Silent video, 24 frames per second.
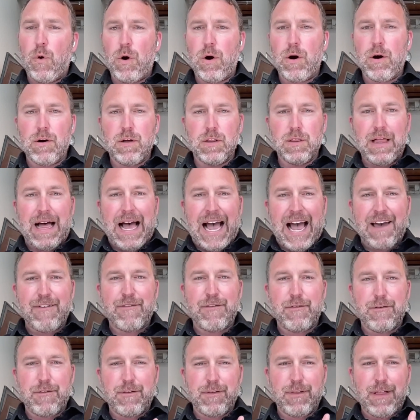for live
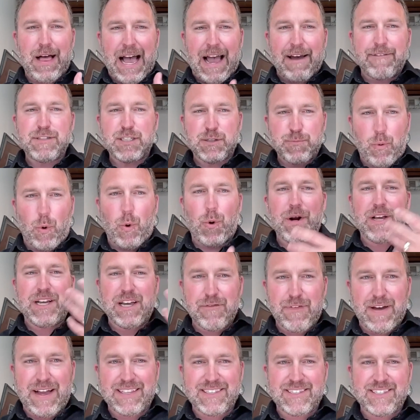sporting
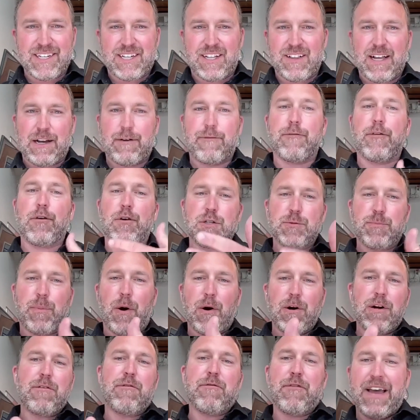events to collect
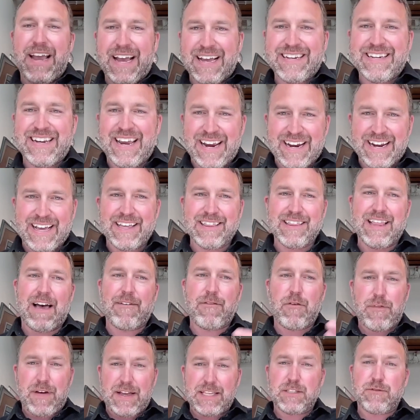first-party fan data at
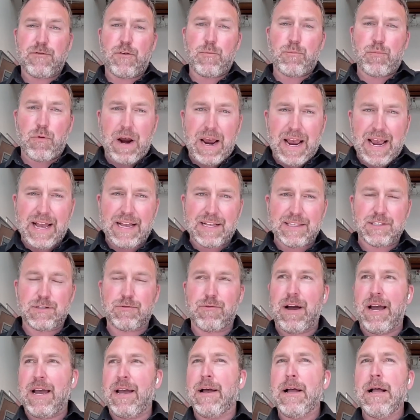live events for brands,
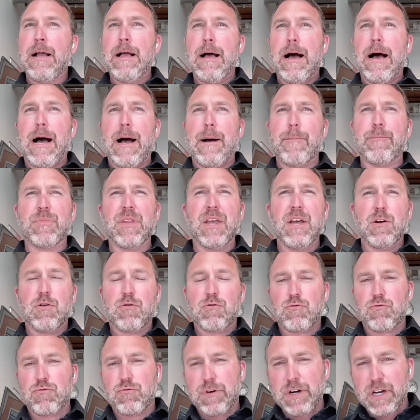right?
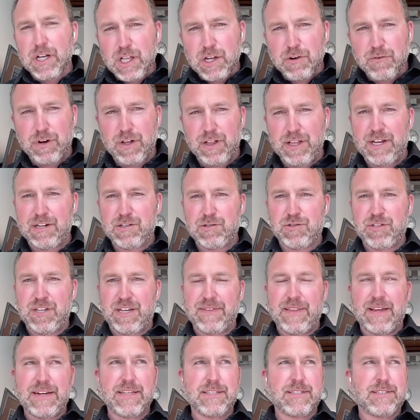Really, really
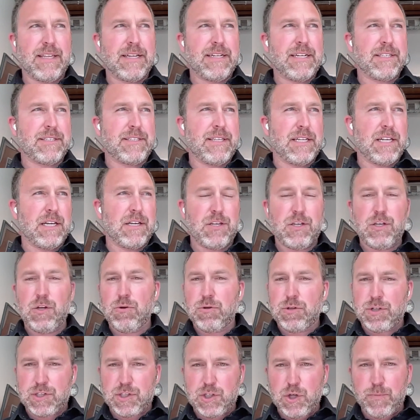interesting. They just did a
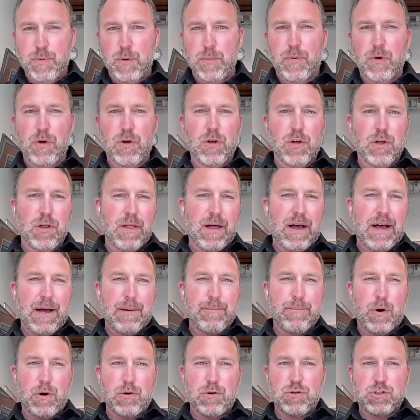huge Super Bowl
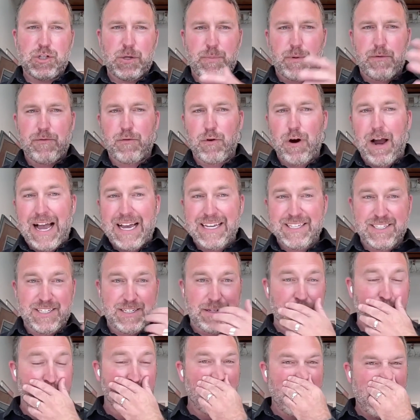partnership with
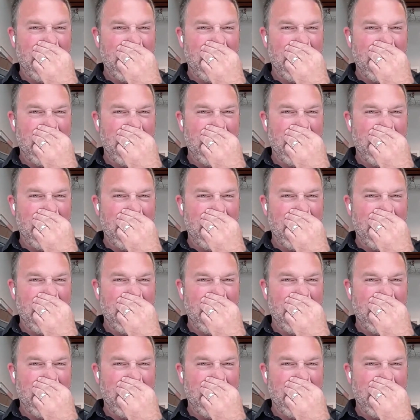Verizon,